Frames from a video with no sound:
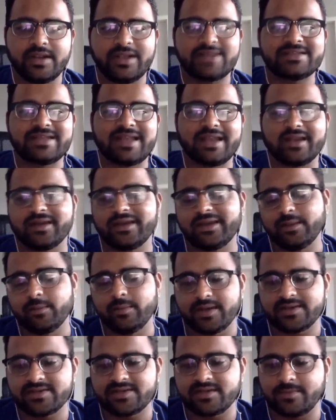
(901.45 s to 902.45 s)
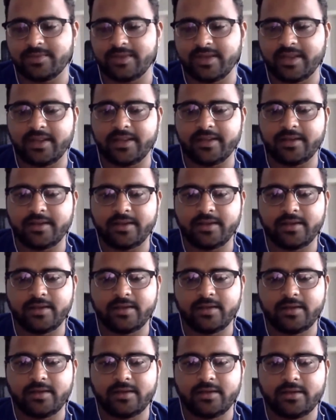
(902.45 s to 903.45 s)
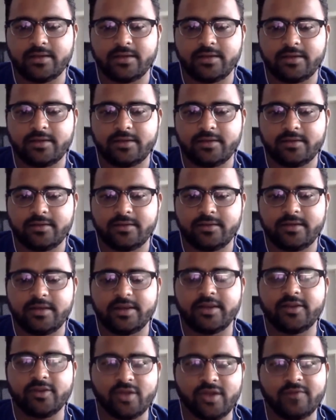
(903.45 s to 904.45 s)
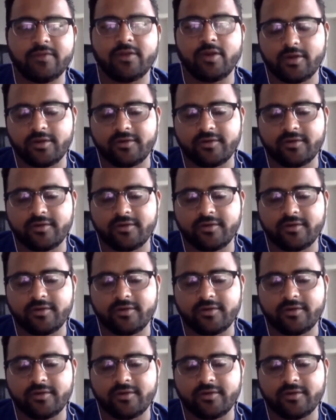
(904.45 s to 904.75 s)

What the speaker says: it's like a demand supply. Like you have a